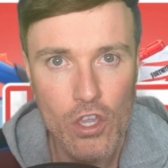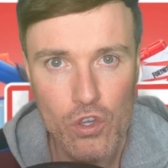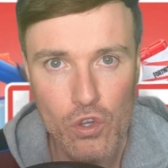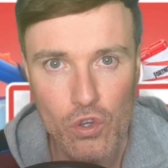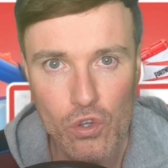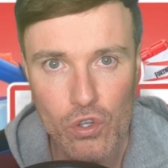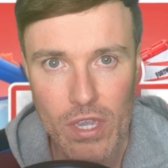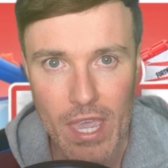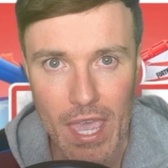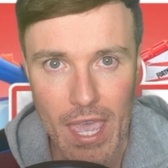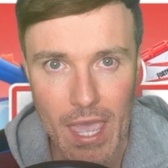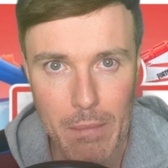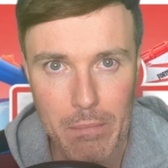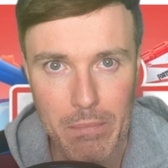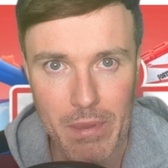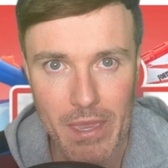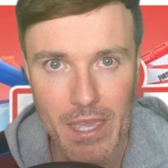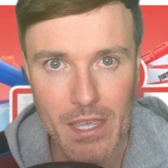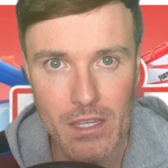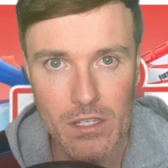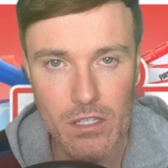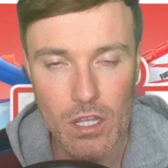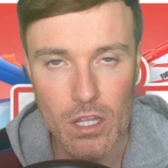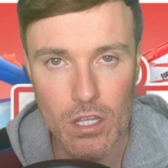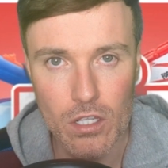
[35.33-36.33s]

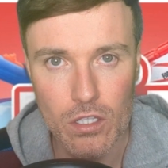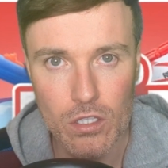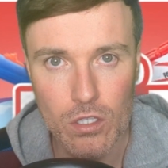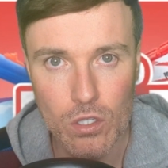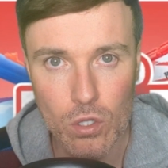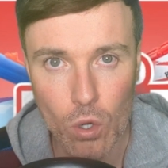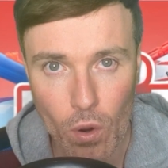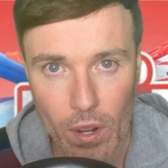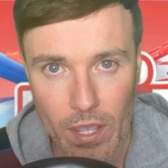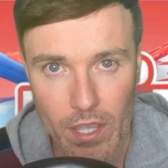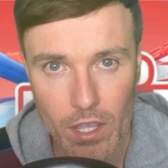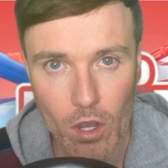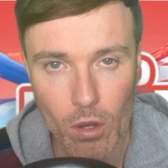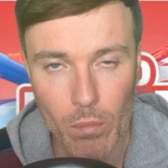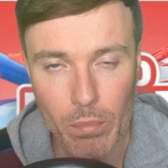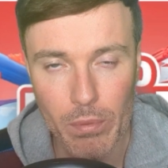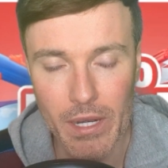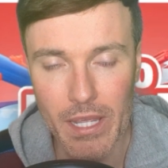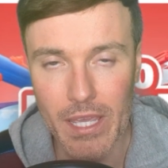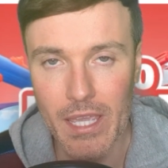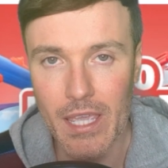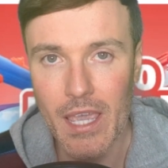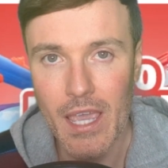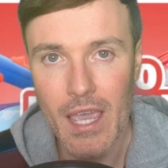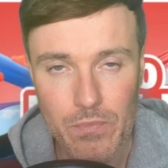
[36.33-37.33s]
UK-based toy
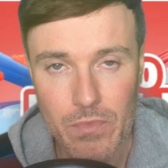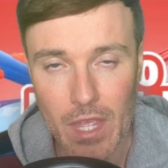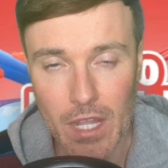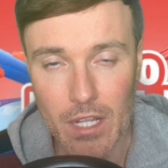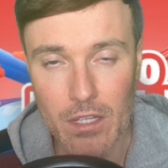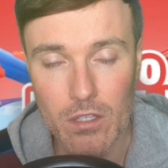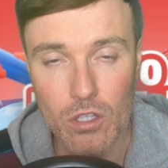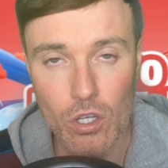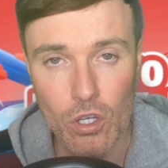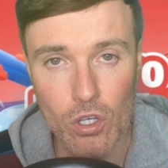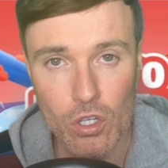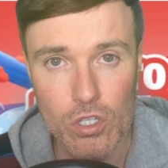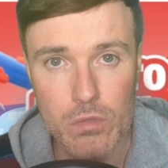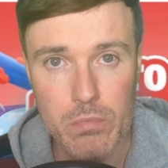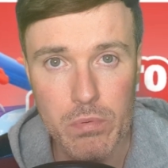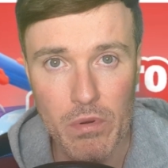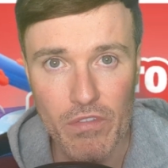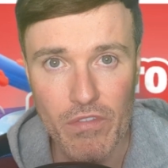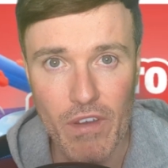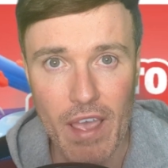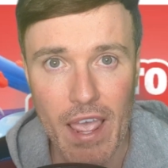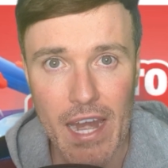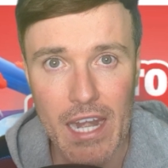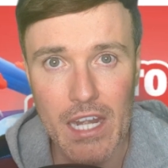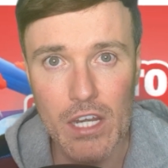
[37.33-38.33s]
company that does
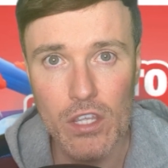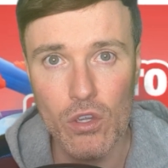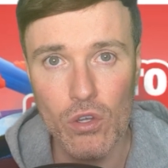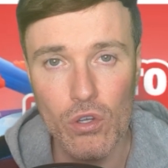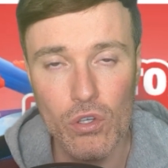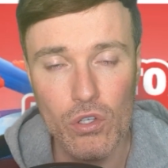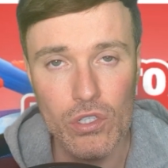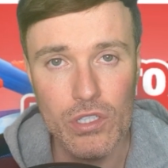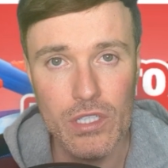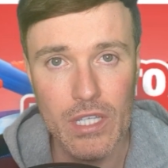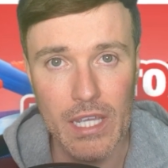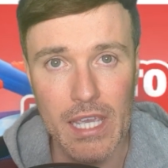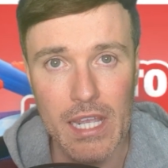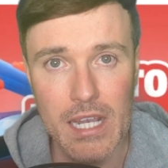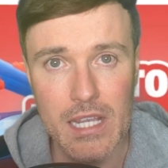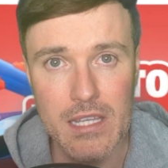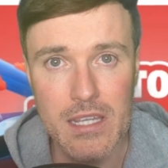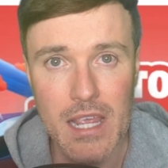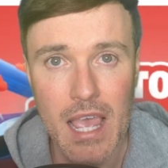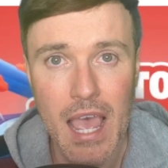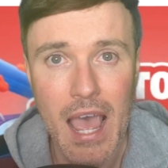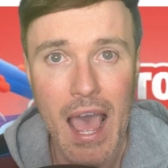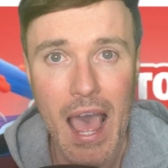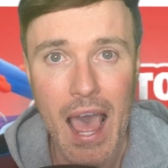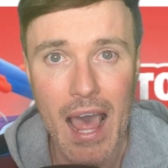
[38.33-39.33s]
provide good deals
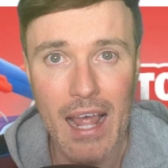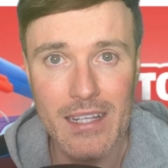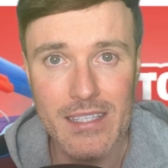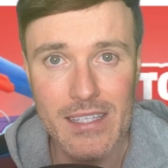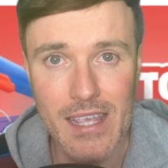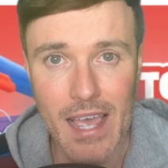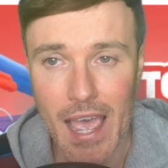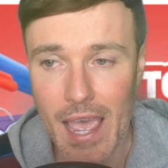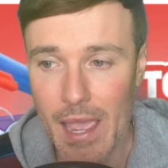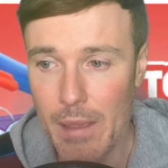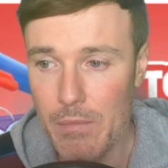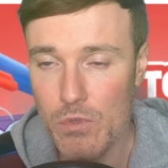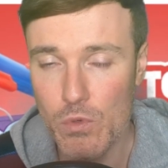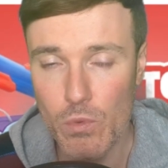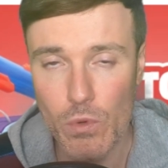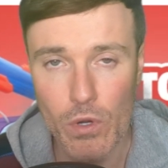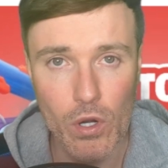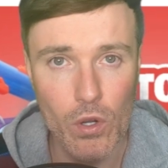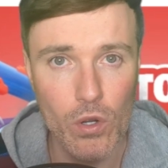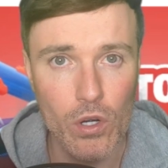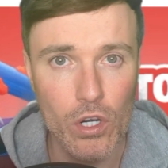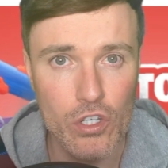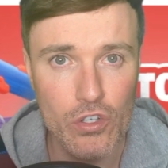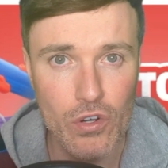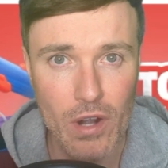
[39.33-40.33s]
at times. We're
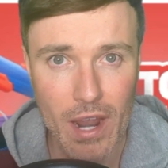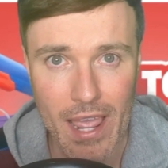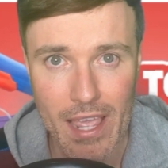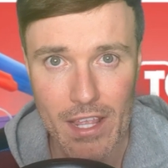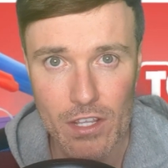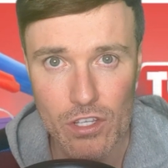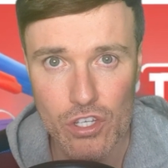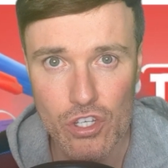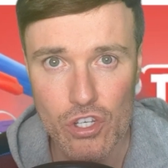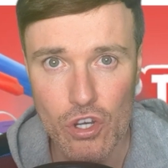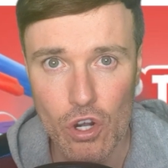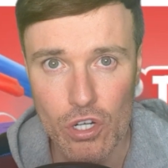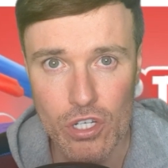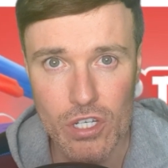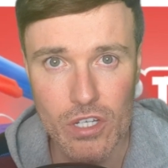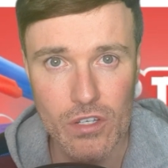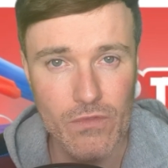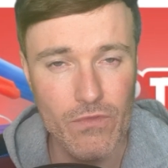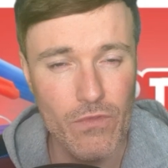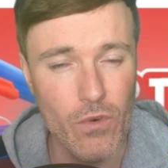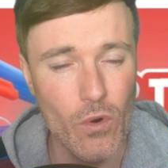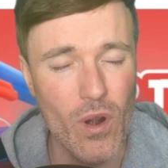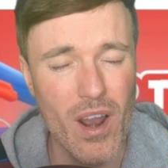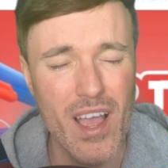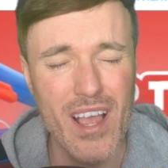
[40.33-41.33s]
going to try and search
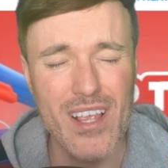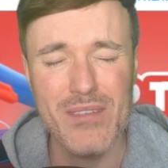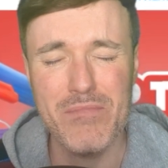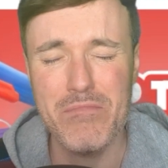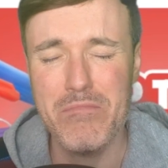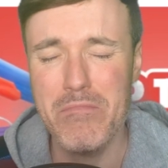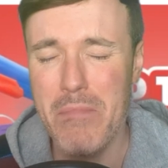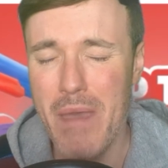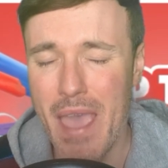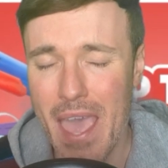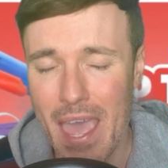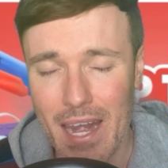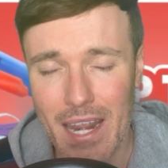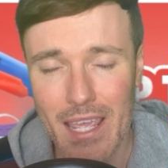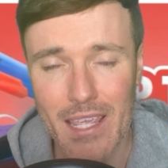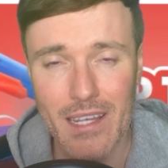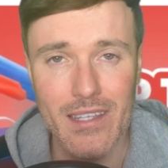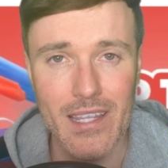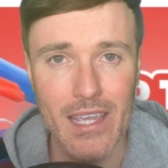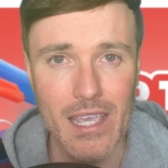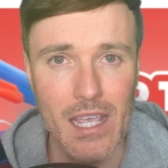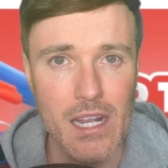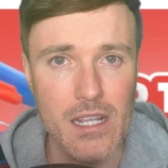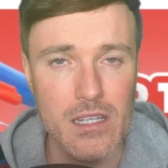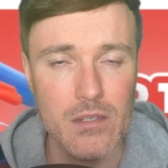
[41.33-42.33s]
for as many
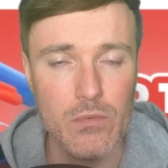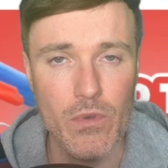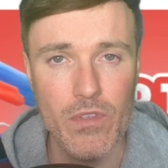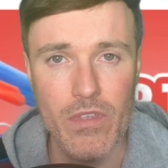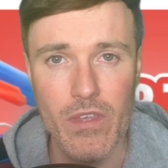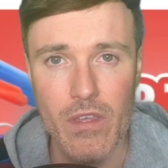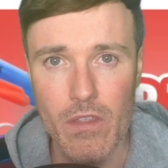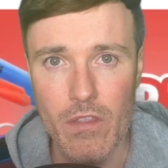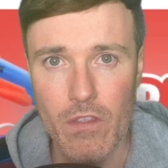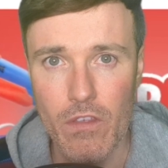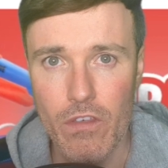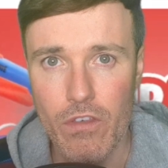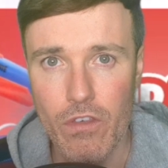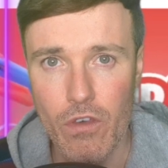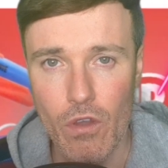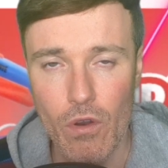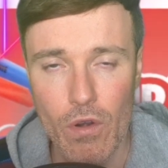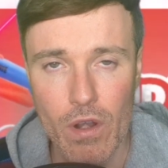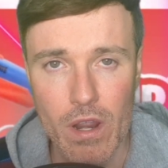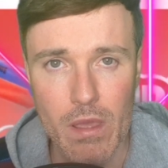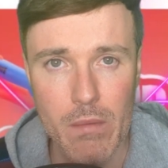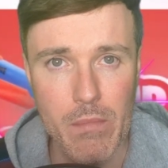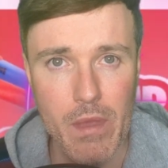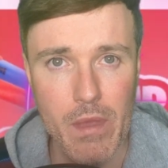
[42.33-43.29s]
deals within 30